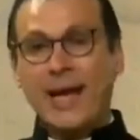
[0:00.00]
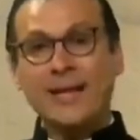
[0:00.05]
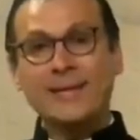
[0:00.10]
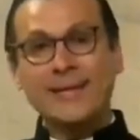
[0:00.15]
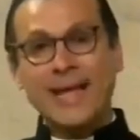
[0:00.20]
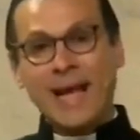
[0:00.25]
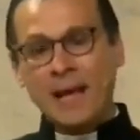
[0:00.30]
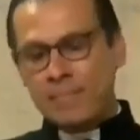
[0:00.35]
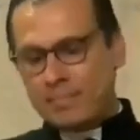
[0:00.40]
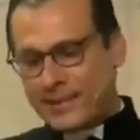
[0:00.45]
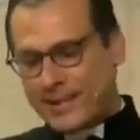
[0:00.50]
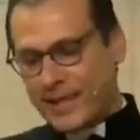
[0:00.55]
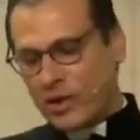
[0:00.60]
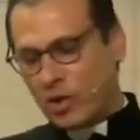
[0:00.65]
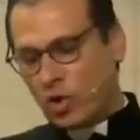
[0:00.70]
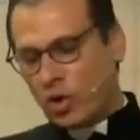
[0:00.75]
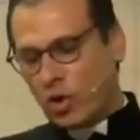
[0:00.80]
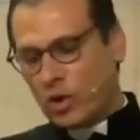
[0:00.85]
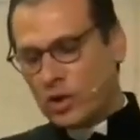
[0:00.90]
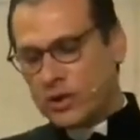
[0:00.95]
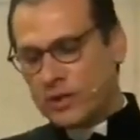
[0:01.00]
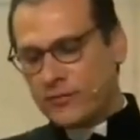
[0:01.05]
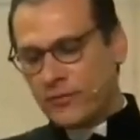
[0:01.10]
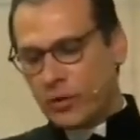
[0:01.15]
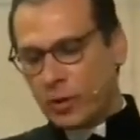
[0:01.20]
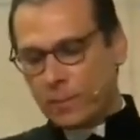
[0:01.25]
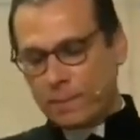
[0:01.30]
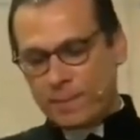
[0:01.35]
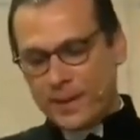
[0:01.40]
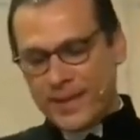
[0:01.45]
And empty calls
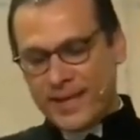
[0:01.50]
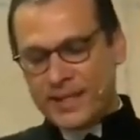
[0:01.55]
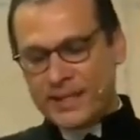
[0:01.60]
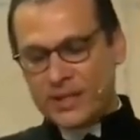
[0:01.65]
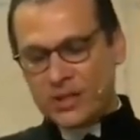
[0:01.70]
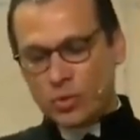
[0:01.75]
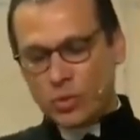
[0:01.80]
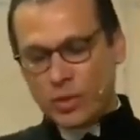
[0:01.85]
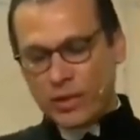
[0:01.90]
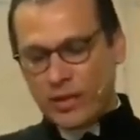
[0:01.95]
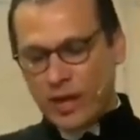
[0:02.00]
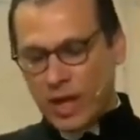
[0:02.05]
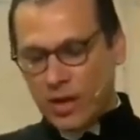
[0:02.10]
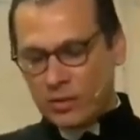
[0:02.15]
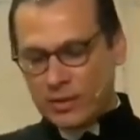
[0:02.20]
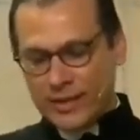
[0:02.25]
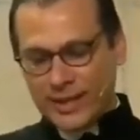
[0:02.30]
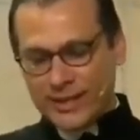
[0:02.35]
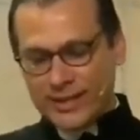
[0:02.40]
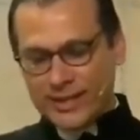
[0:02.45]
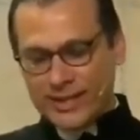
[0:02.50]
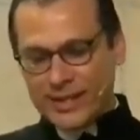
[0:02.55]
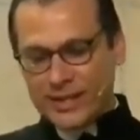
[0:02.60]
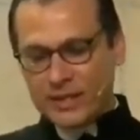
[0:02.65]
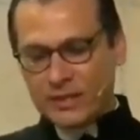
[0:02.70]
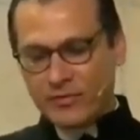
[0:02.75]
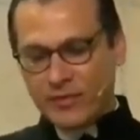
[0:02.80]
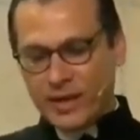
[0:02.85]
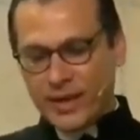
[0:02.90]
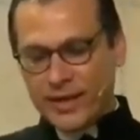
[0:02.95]
for peace without a
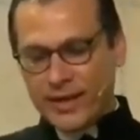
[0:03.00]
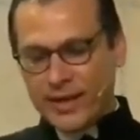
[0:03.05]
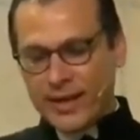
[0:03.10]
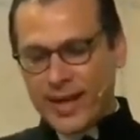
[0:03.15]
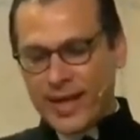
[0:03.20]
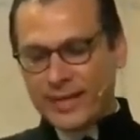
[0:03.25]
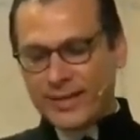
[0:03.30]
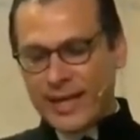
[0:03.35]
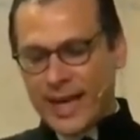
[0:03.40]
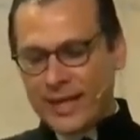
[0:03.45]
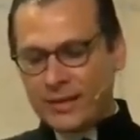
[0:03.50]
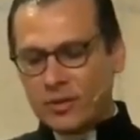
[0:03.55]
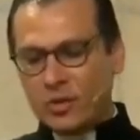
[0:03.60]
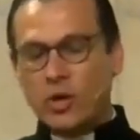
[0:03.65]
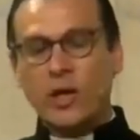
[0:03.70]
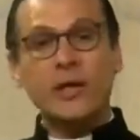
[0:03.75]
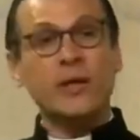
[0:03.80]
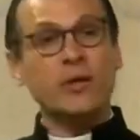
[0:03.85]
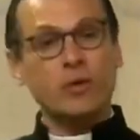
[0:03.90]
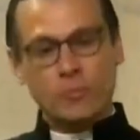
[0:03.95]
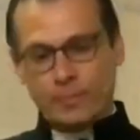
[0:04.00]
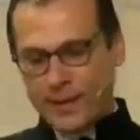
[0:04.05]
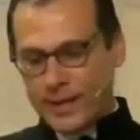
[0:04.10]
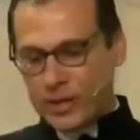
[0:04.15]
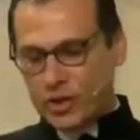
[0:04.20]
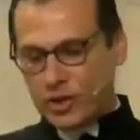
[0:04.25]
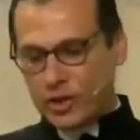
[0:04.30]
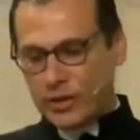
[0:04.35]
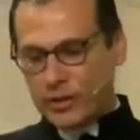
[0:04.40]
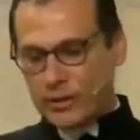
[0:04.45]
ceasefire and end to
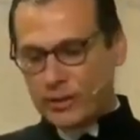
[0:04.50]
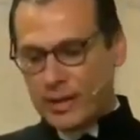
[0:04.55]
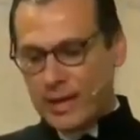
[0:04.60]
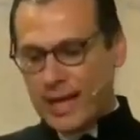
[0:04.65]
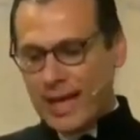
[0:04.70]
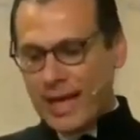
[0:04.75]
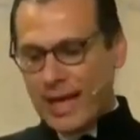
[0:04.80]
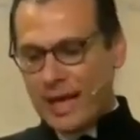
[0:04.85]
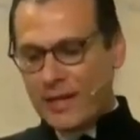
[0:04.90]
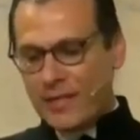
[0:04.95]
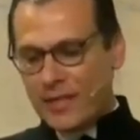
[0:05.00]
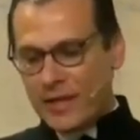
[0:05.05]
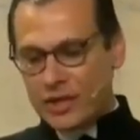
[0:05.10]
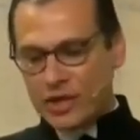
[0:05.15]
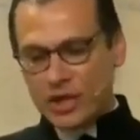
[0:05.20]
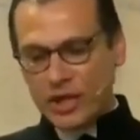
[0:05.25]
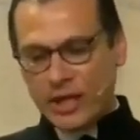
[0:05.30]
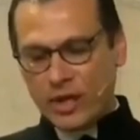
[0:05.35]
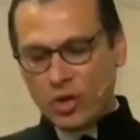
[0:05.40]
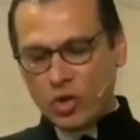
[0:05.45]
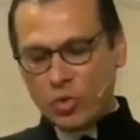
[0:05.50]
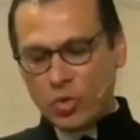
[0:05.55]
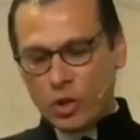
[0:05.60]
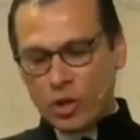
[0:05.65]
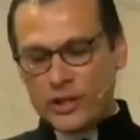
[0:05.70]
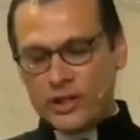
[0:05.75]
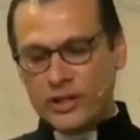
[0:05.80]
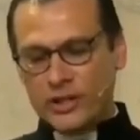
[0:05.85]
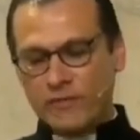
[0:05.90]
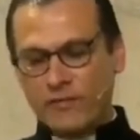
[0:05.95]
occupation, and the shallow
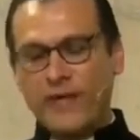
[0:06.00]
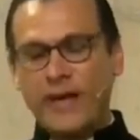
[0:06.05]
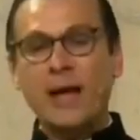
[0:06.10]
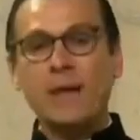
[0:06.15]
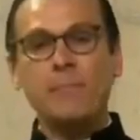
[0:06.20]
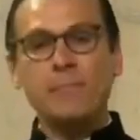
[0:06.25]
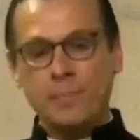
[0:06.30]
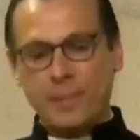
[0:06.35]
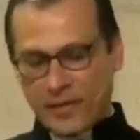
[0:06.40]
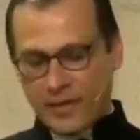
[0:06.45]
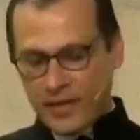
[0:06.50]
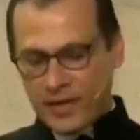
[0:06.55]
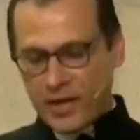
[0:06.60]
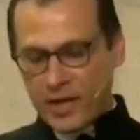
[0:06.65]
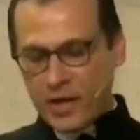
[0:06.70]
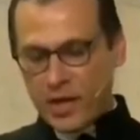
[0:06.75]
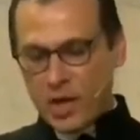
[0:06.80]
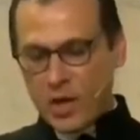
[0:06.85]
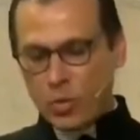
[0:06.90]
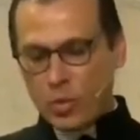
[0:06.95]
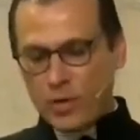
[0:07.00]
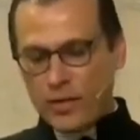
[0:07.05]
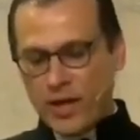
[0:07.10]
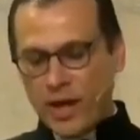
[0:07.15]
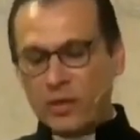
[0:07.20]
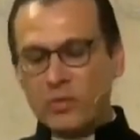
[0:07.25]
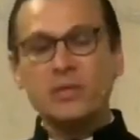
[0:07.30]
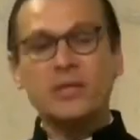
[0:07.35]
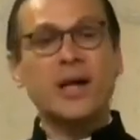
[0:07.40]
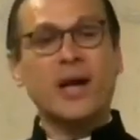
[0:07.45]
words of empathy
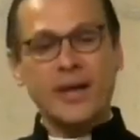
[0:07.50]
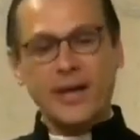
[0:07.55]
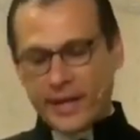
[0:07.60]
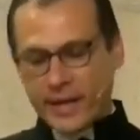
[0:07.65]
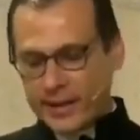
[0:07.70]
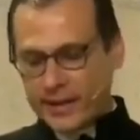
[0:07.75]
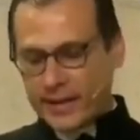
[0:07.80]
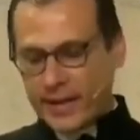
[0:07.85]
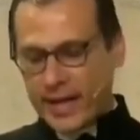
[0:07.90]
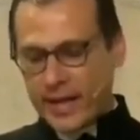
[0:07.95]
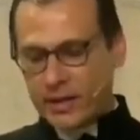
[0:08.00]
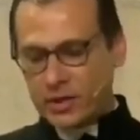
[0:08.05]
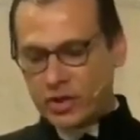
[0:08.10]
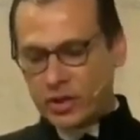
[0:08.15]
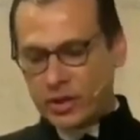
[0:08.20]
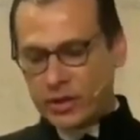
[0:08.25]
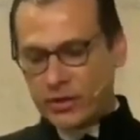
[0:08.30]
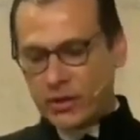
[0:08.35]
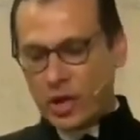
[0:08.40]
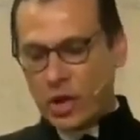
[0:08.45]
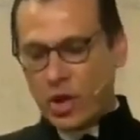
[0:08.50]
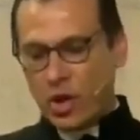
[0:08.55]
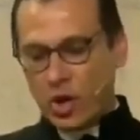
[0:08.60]
without direct action,